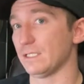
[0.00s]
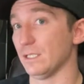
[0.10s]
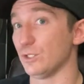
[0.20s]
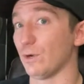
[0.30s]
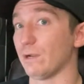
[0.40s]

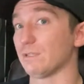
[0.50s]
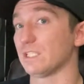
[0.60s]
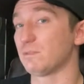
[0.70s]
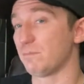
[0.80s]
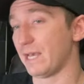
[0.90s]
And do I
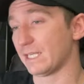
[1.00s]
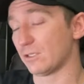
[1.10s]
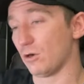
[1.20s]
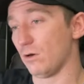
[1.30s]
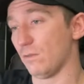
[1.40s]
respect
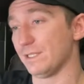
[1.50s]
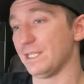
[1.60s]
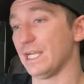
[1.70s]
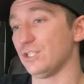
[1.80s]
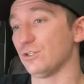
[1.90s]
all the
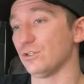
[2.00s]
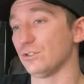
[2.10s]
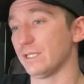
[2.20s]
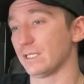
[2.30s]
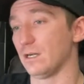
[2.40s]
dangers
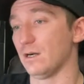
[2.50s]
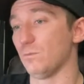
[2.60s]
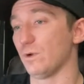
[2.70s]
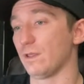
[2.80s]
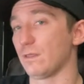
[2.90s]
that come
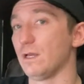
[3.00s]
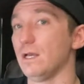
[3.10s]
with